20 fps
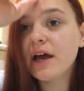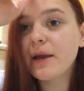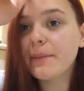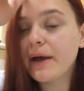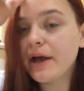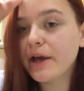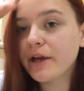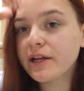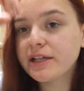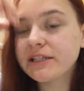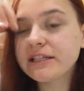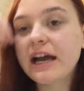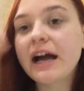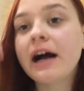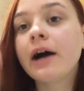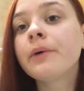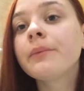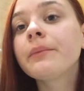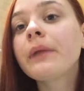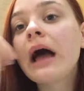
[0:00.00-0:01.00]
I'm at a
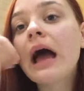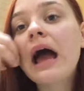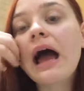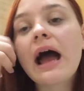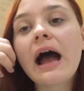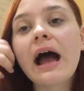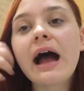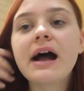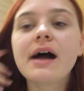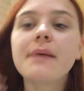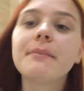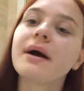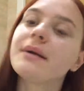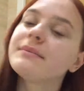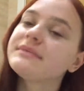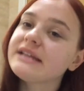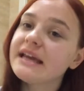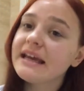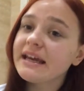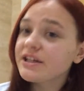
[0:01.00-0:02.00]
hotel.
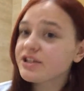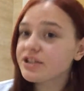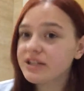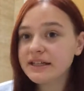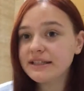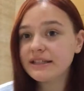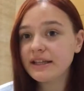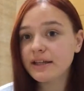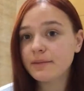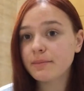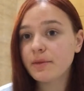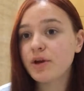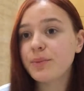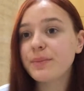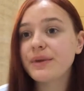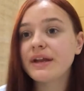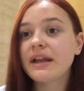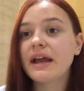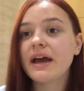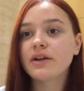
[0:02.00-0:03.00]
I'm staying in Jersey at the moment,